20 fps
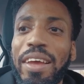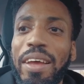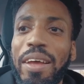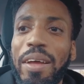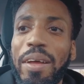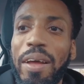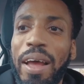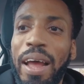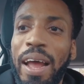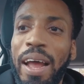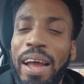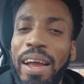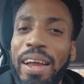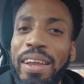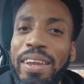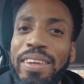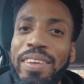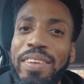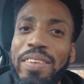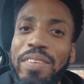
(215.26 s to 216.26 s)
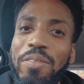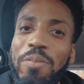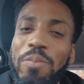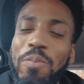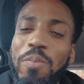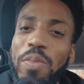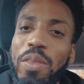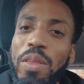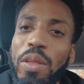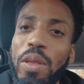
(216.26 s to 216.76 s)
And
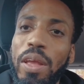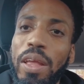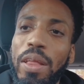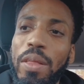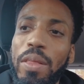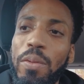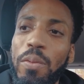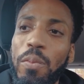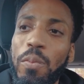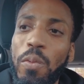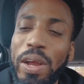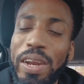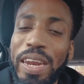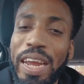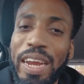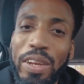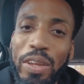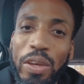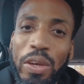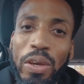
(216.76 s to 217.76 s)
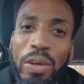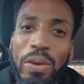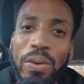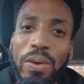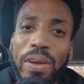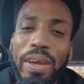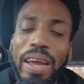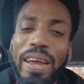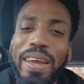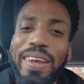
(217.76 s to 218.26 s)
what they
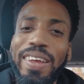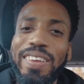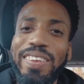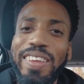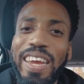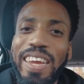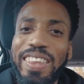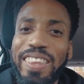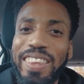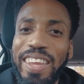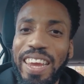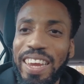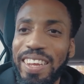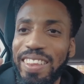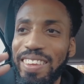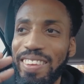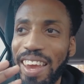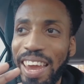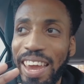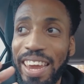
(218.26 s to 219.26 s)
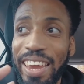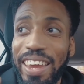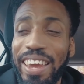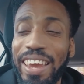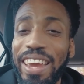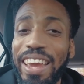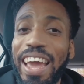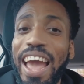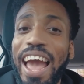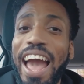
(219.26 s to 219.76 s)
do is they
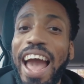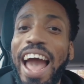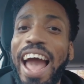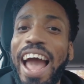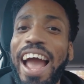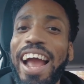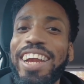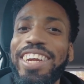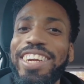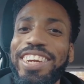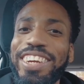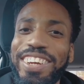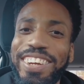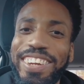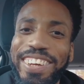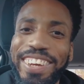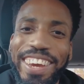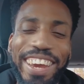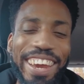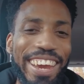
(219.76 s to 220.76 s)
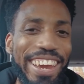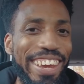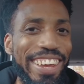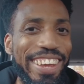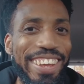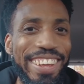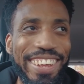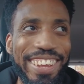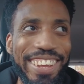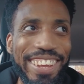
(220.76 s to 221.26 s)
take action, okay?
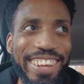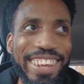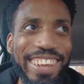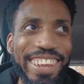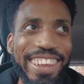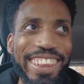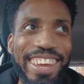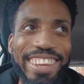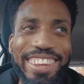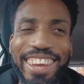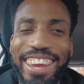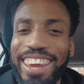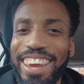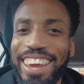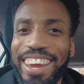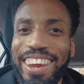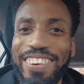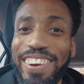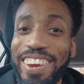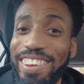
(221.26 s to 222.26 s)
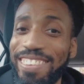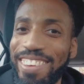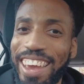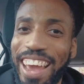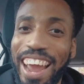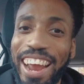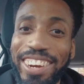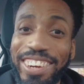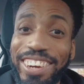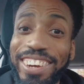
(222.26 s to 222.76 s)
They're taking crazy
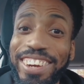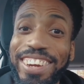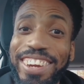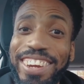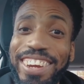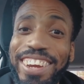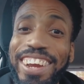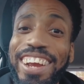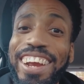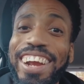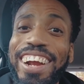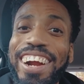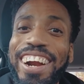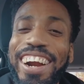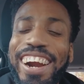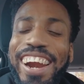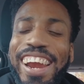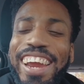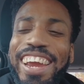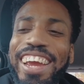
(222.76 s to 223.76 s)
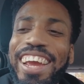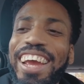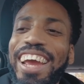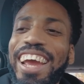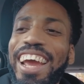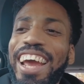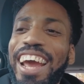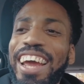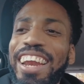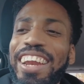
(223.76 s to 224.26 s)
action, right?
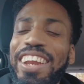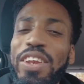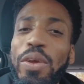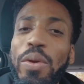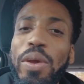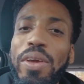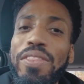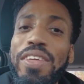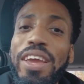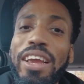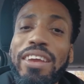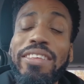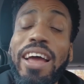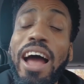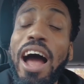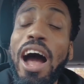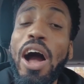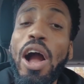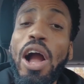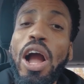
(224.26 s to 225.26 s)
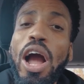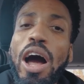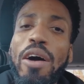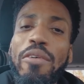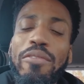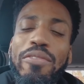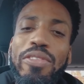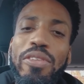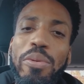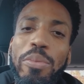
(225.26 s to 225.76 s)
And they're doing things that are
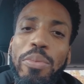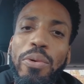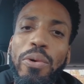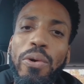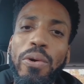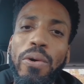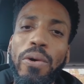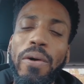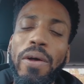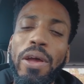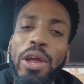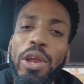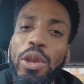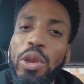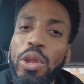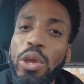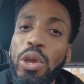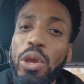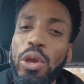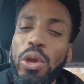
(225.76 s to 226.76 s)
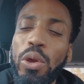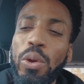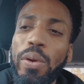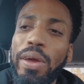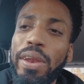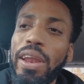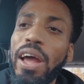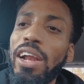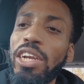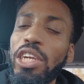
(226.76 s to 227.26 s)
uncomfortable, new
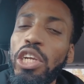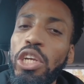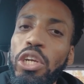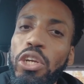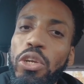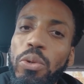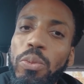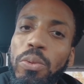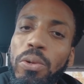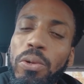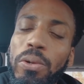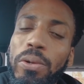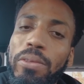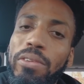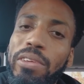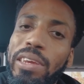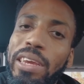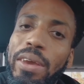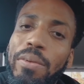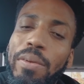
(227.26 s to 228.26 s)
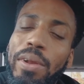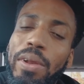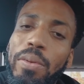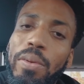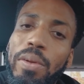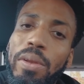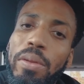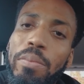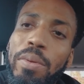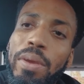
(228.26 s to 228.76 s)
and unusual to get where they
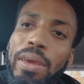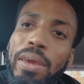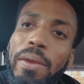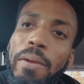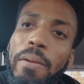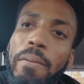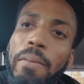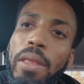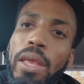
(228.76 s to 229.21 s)
want to be.